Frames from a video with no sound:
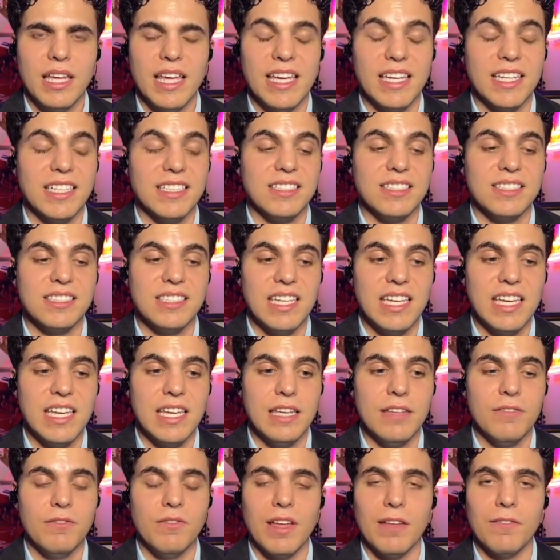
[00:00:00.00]
He can
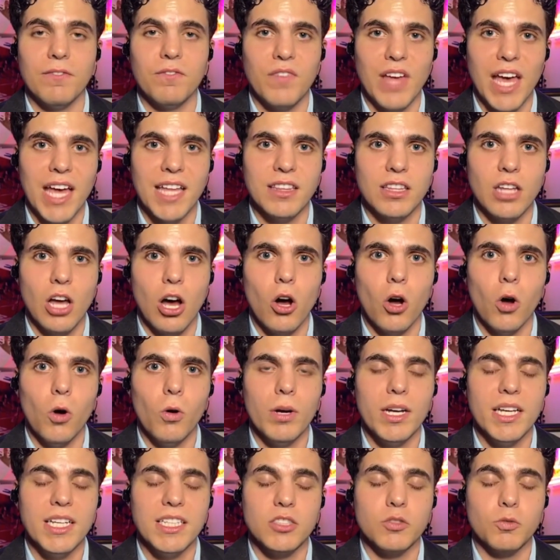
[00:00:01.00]
see that
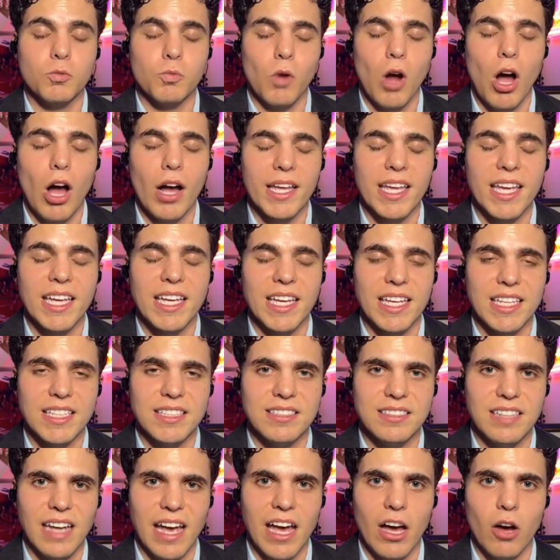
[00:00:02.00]
fentanyl is rocking
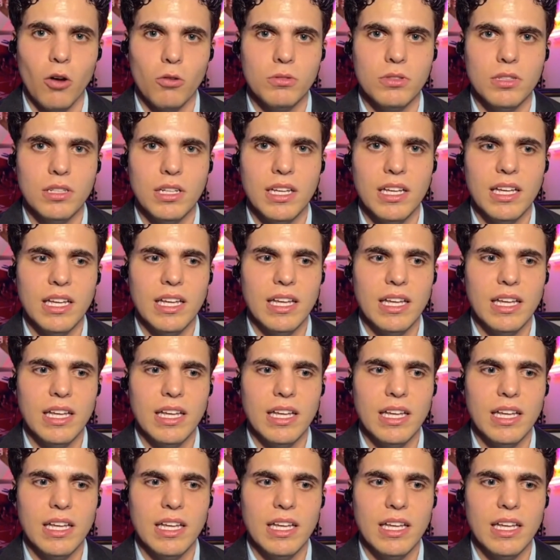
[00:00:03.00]
his town.